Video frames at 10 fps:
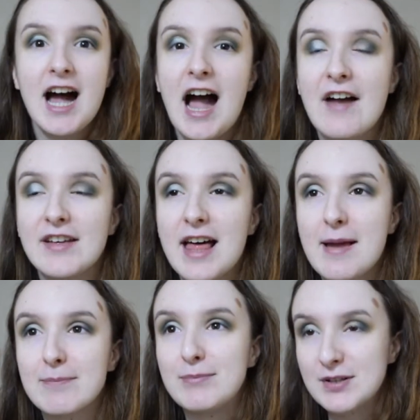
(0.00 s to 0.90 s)
I feel
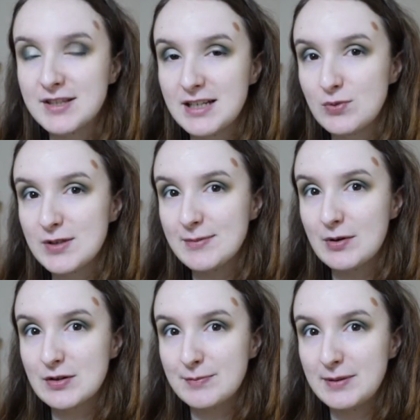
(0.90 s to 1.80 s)
like Busted was the
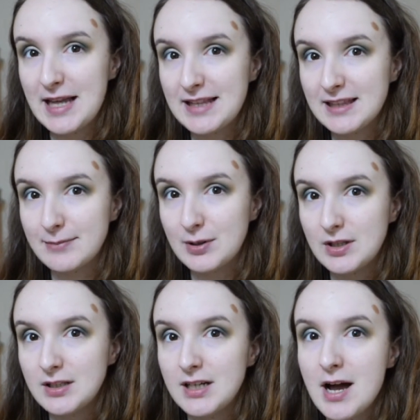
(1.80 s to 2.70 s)
most
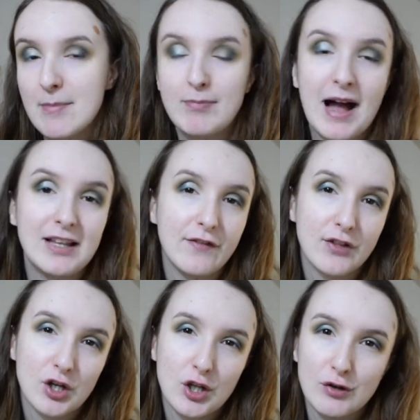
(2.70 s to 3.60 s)
blendable, but I love the
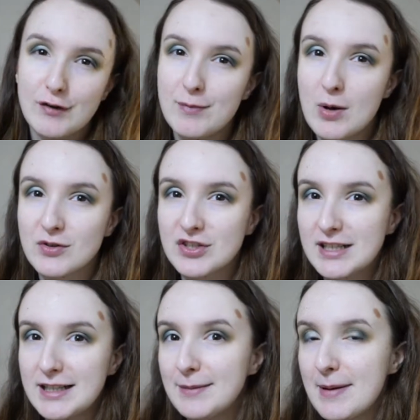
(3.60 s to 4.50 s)
colour of Potion
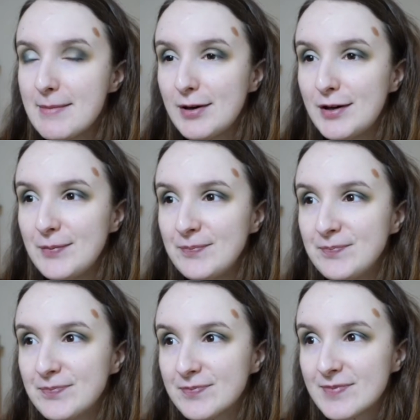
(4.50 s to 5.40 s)
a little bit more.
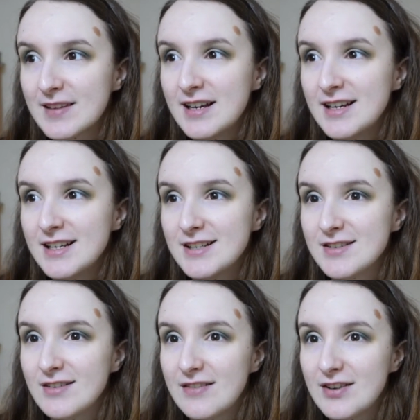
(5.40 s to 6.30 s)

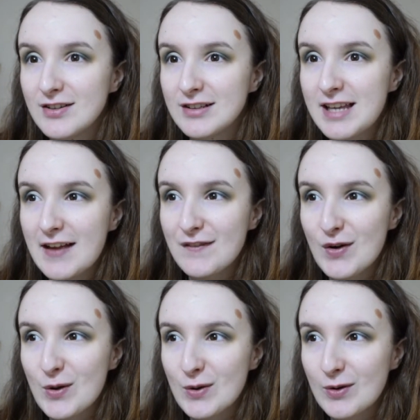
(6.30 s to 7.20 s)
So if you're looking
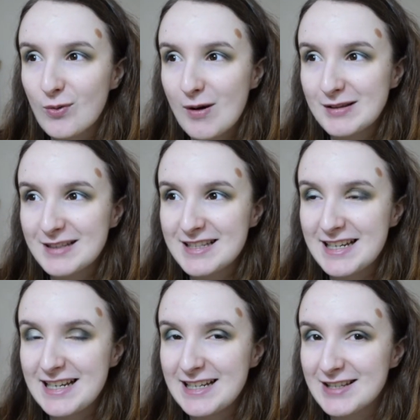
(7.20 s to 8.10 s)
for
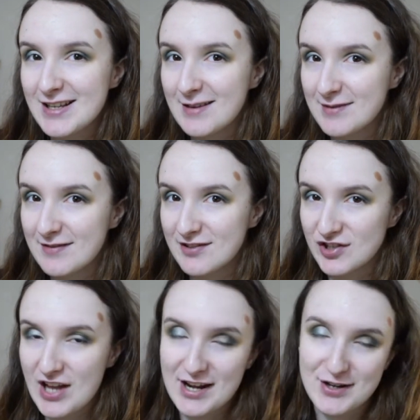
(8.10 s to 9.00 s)
quality in terms of the
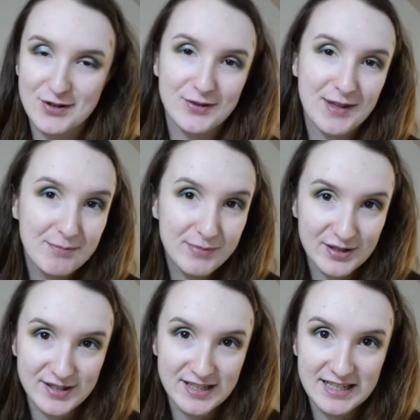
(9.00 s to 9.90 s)
shadow, then
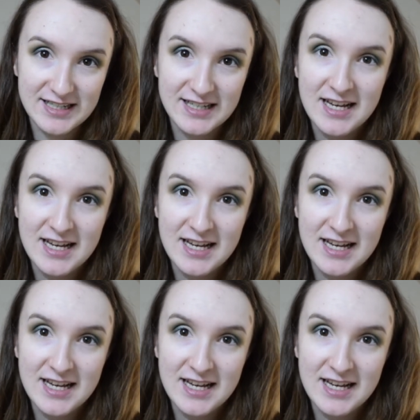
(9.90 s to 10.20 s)
Busted.